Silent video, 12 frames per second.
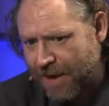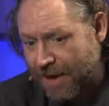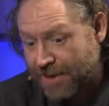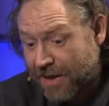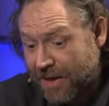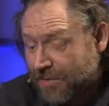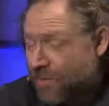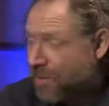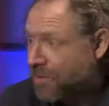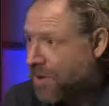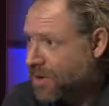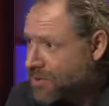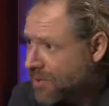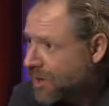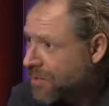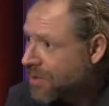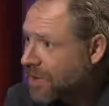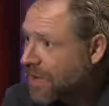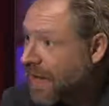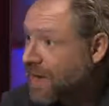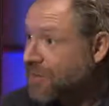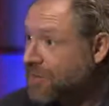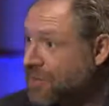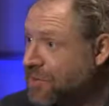I think everyone watching can
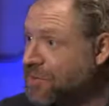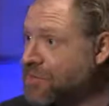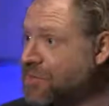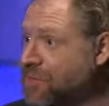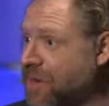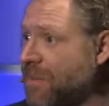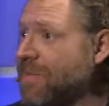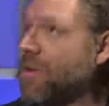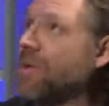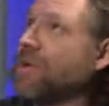relate to something,